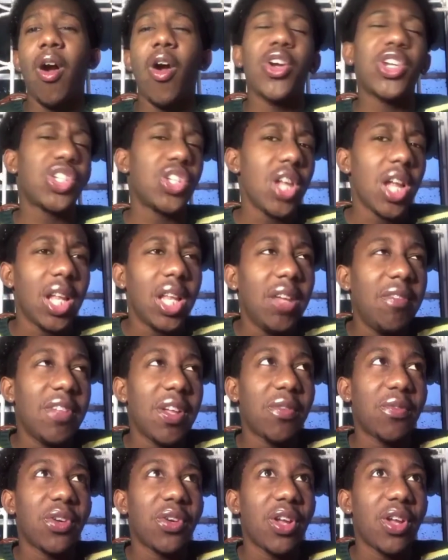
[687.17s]
or should I leave
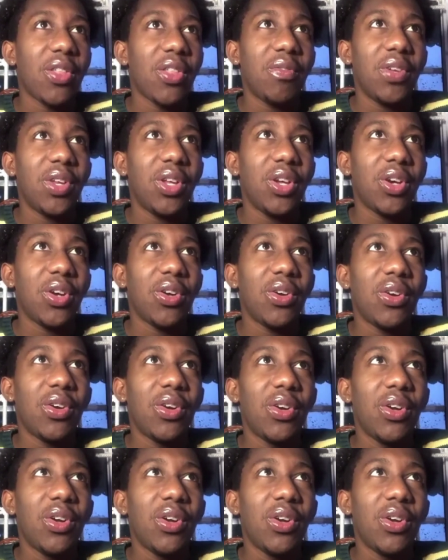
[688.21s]
that for another video?